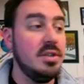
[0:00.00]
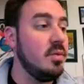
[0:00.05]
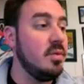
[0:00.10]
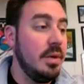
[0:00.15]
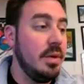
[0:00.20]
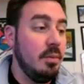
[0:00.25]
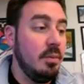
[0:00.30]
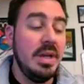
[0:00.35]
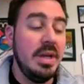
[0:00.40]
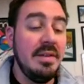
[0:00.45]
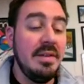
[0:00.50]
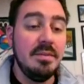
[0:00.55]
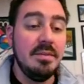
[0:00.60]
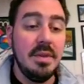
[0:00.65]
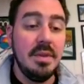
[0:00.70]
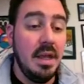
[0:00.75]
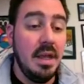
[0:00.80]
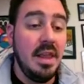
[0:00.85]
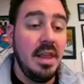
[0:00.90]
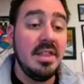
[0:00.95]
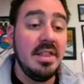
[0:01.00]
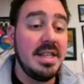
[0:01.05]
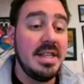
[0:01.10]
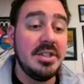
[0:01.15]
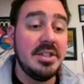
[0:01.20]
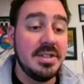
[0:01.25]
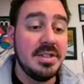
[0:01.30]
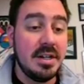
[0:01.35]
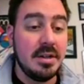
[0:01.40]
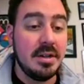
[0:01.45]
We have none of the
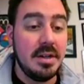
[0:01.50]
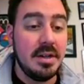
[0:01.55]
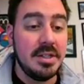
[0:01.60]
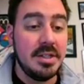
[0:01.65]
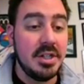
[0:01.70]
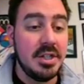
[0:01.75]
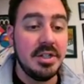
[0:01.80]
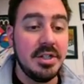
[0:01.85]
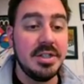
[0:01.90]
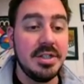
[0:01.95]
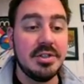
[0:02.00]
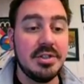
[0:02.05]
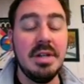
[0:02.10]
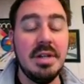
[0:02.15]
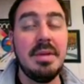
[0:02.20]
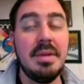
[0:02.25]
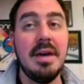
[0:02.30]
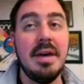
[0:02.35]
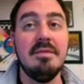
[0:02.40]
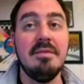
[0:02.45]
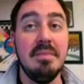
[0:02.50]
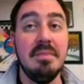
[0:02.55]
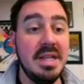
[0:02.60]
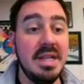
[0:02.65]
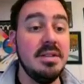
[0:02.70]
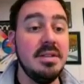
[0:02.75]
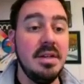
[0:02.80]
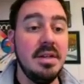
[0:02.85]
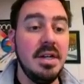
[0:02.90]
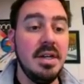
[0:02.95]
teachers that are in charge of this trip have
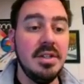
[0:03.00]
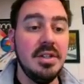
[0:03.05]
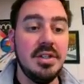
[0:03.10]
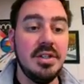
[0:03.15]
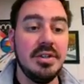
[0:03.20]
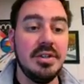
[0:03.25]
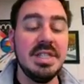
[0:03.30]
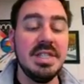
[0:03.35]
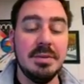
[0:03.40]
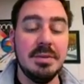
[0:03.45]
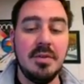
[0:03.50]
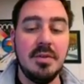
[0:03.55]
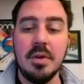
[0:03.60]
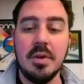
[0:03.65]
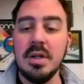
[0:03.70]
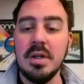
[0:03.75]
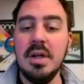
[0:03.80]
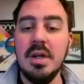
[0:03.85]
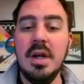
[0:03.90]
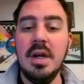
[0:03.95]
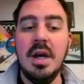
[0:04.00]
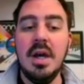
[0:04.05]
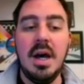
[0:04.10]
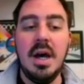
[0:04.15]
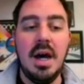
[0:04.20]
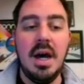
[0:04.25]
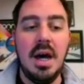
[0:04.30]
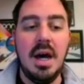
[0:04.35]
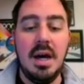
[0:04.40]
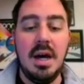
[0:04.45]
been to Greece before.
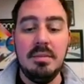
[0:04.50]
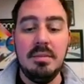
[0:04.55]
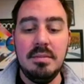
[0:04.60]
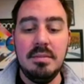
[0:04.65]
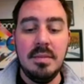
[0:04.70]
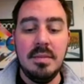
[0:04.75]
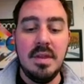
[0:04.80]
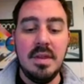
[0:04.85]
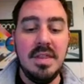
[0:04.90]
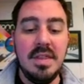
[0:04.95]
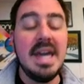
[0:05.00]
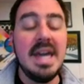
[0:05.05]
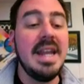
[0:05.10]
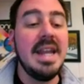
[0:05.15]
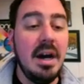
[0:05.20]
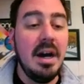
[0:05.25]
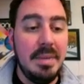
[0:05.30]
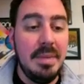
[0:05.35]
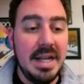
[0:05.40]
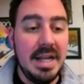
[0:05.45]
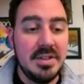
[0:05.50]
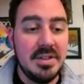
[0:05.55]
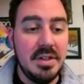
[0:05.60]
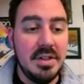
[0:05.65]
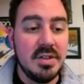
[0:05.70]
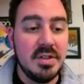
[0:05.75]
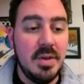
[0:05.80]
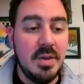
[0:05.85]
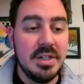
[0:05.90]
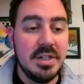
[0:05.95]
they can help answer
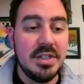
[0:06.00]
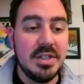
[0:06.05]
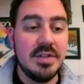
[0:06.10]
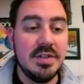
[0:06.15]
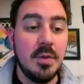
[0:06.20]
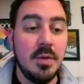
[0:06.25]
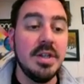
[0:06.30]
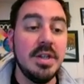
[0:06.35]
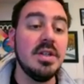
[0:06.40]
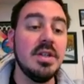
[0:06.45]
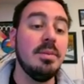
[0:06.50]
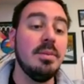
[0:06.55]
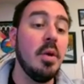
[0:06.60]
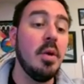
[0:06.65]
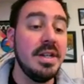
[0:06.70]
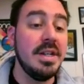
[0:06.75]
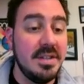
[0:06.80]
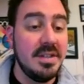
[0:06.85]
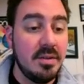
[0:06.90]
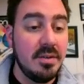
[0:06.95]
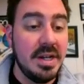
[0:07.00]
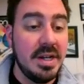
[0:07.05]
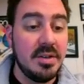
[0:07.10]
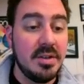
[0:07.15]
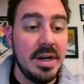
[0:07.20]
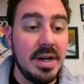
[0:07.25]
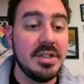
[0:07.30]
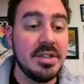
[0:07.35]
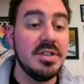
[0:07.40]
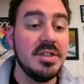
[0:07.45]
those questions for us or point us in the right
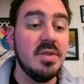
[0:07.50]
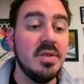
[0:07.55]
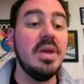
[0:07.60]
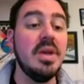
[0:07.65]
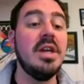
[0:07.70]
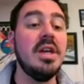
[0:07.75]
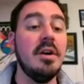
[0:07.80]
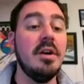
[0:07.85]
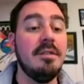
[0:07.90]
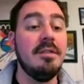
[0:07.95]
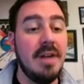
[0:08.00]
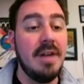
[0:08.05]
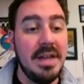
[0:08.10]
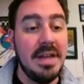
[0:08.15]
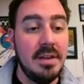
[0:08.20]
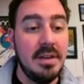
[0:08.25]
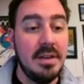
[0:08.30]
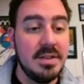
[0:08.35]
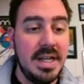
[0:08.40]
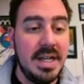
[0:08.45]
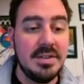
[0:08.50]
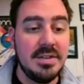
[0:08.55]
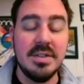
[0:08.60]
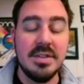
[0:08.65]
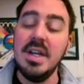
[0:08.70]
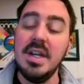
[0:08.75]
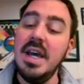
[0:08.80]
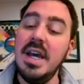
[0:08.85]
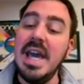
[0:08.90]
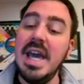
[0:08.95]
direction so we can go find those answers.